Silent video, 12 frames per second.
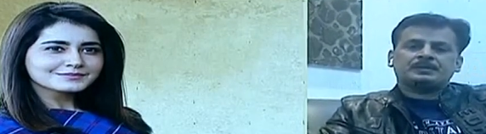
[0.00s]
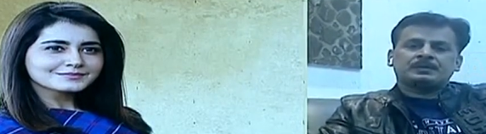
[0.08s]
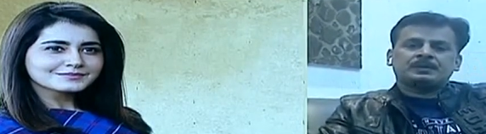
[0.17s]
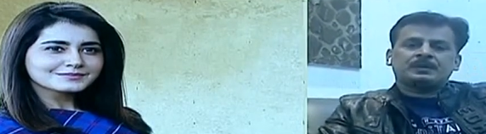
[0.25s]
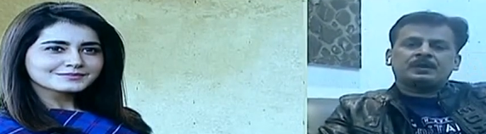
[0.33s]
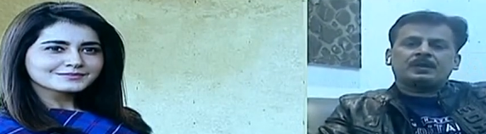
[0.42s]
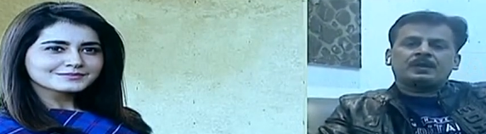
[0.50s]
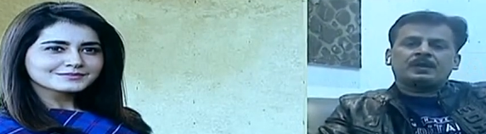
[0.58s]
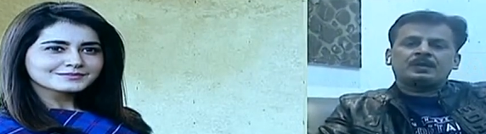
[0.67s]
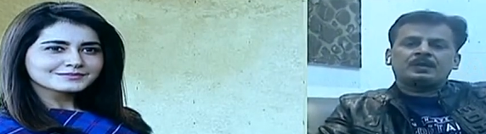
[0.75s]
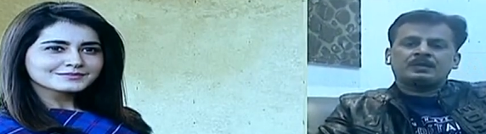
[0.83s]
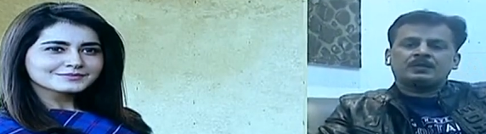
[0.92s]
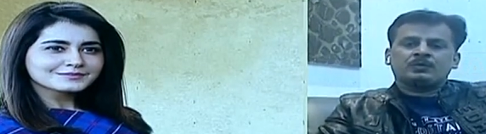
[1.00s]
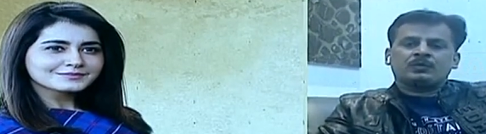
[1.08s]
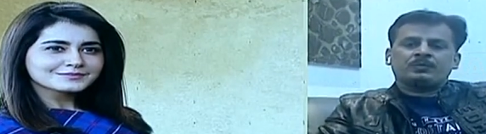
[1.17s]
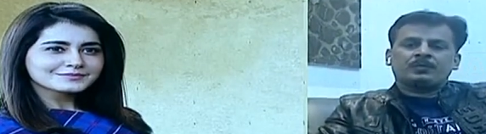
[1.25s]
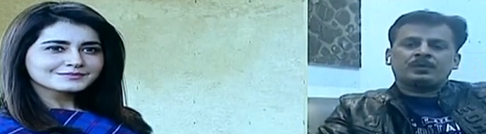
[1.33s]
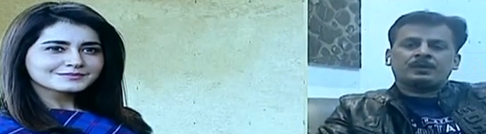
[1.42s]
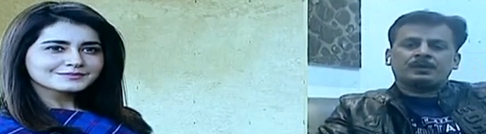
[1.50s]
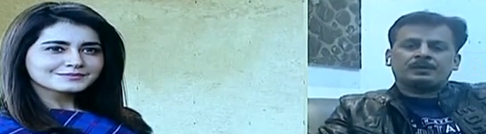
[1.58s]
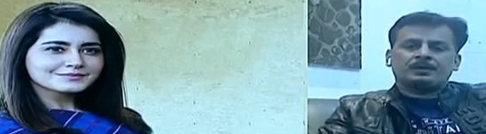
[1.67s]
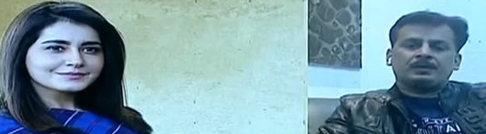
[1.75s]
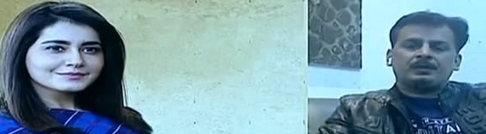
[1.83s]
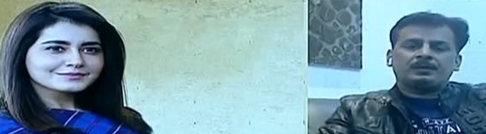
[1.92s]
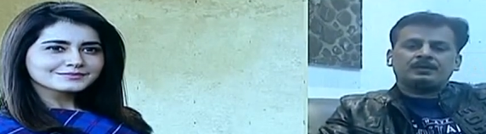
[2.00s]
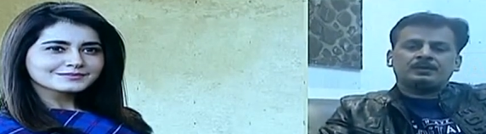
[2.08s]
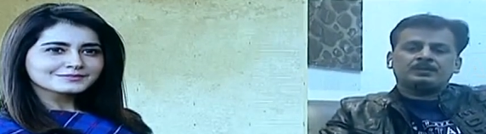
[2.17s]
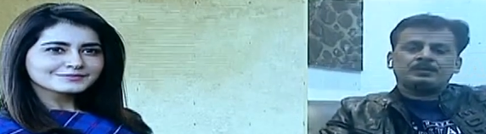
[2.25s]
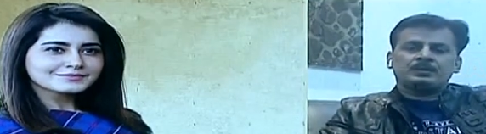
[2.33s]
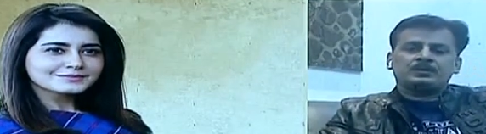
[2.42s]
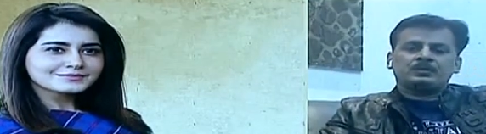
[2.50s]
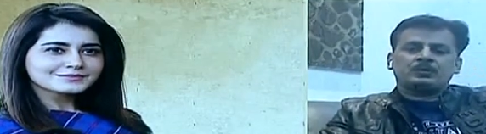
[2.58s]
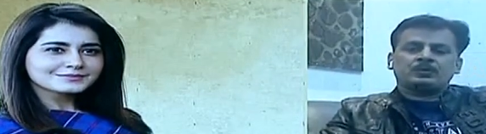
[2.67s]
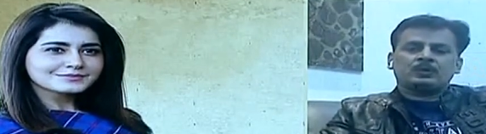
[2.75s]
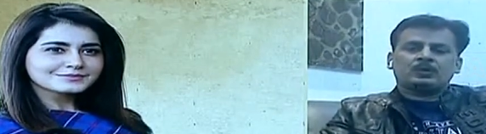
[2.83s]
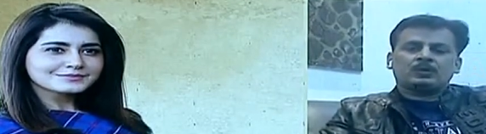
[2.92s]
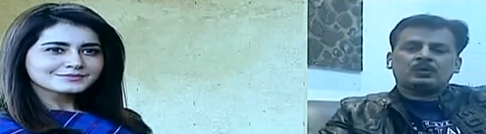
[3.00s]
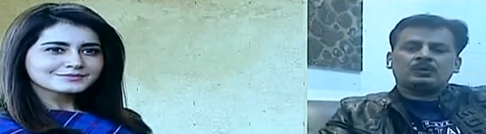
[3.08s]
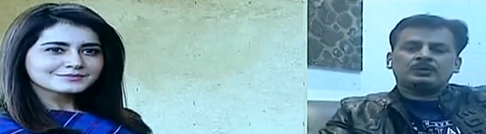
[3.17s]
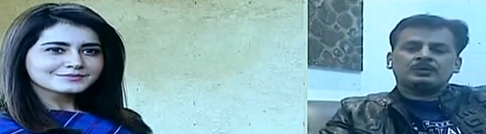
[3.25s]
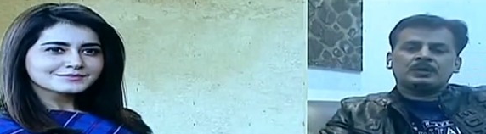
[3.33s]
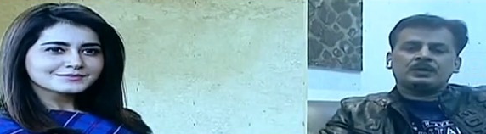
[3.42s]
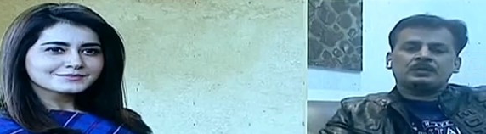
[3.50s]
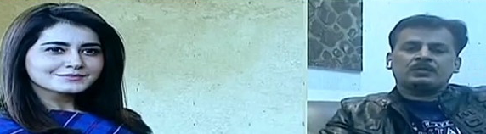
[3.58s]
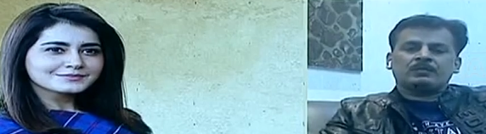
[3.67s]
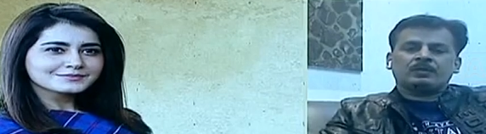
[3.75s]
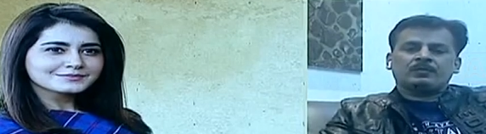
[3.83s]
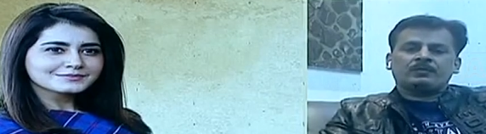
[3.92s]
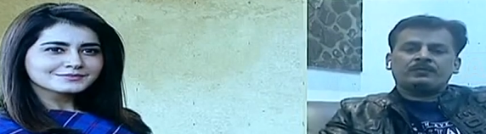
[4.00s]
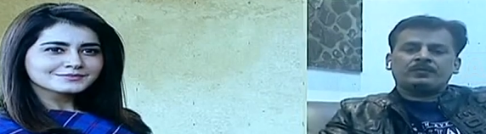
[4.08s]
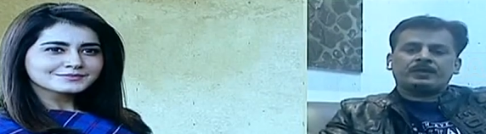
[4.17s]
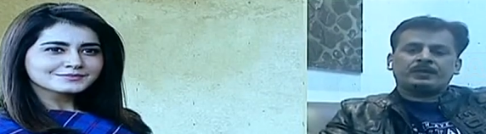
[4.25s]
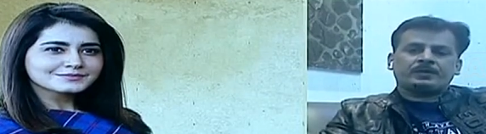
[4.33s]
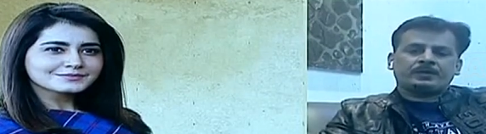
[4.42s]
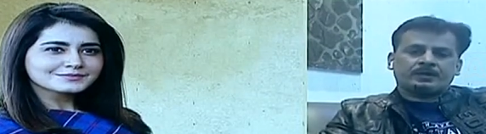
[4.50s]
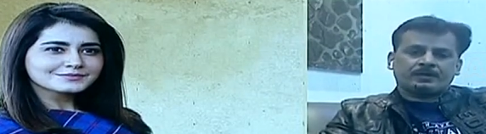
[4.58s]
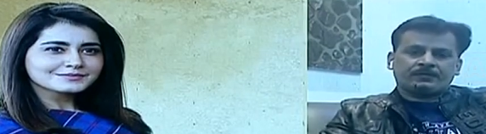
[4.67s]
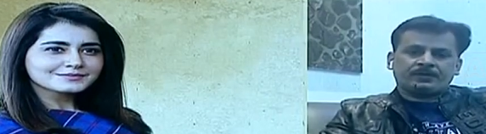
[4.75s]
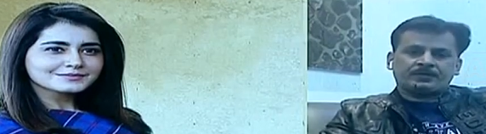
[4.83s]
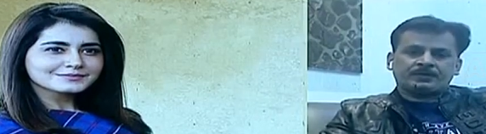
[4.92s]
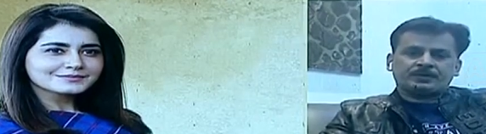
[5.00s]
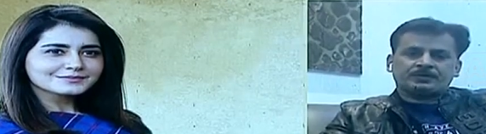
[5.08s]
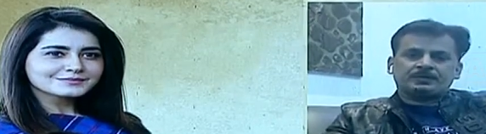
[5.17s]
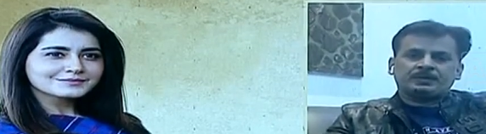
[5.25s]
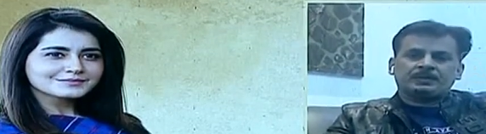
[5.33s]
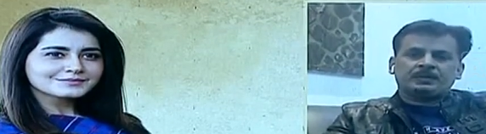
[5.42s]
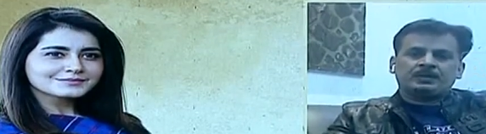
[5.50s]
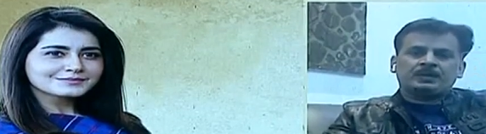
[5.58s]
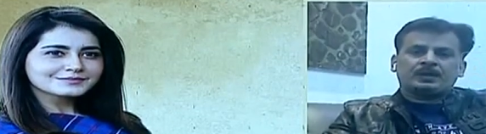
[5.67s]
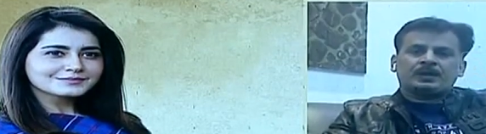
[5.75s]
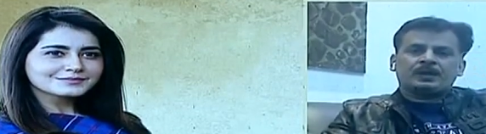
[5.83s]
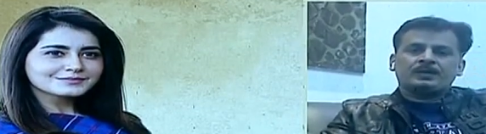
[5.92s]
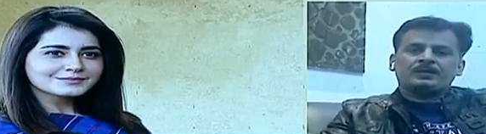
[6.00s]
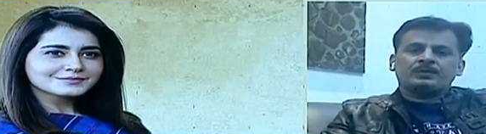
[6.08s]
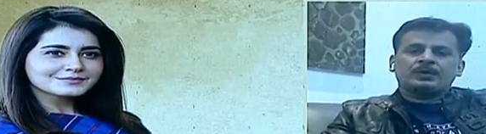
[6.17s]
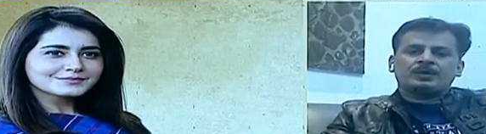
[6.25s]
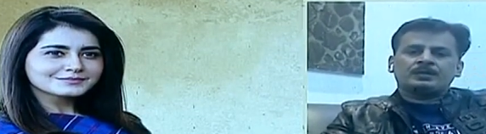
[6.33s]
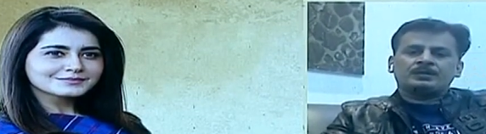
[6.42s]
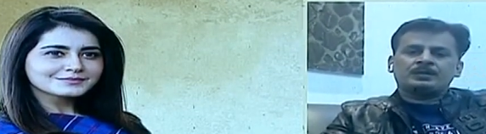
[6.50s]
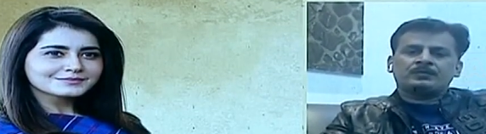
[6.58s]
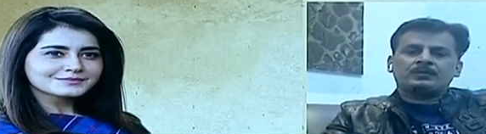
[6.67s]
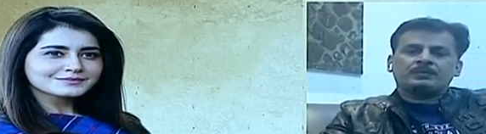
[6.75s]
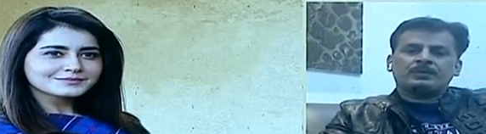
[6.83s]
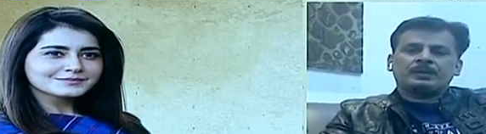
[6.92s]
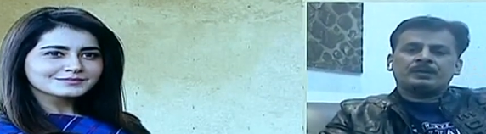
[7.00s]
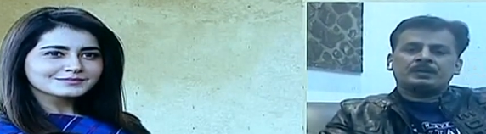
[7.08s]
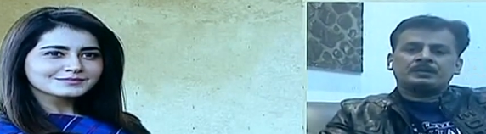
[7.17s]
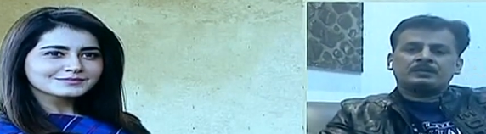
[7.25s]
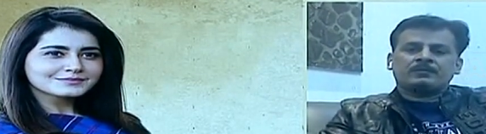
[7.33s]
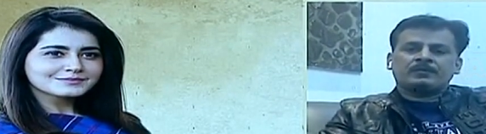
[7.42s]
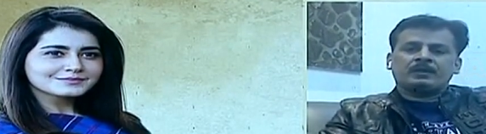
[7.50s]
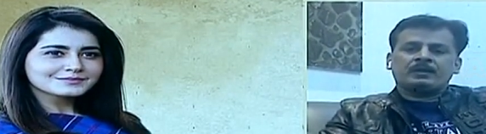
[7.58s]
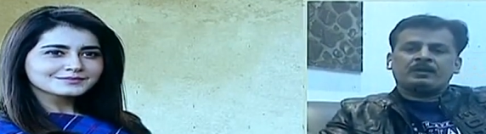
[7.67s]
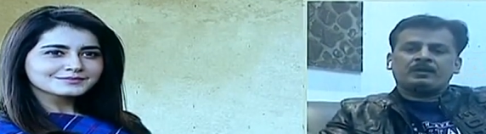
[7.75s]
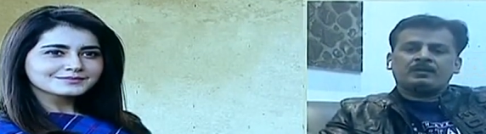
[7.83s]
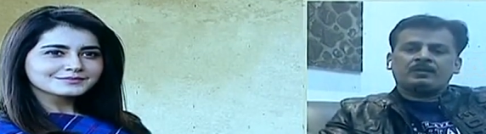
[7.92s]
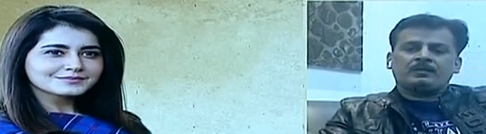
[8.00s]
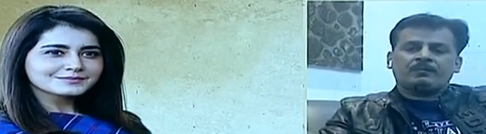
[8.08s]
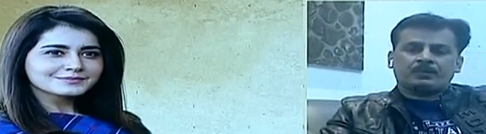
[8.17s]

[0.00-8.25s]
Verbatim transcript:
Speaker 1: As she grew up a little, she showed all the signs of love, care and affection. I knew that she would make us feel proud